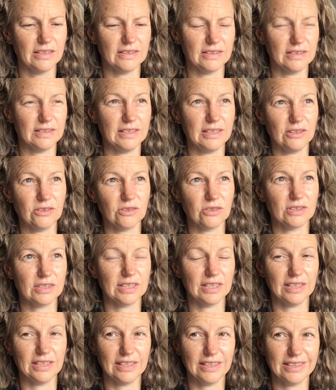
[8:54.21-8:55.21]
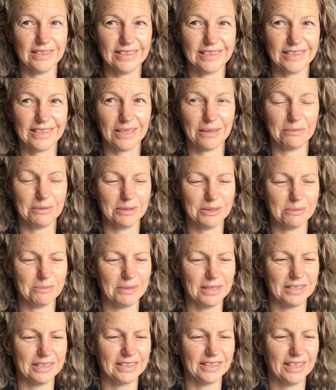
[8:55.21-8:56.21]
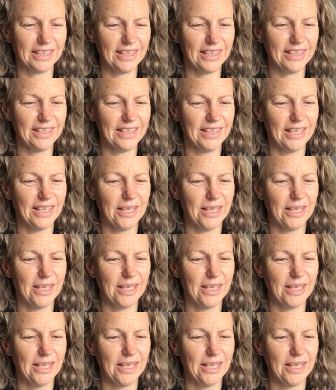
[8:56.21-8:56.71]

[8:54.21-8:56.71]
This is interesting that this is coming to me today.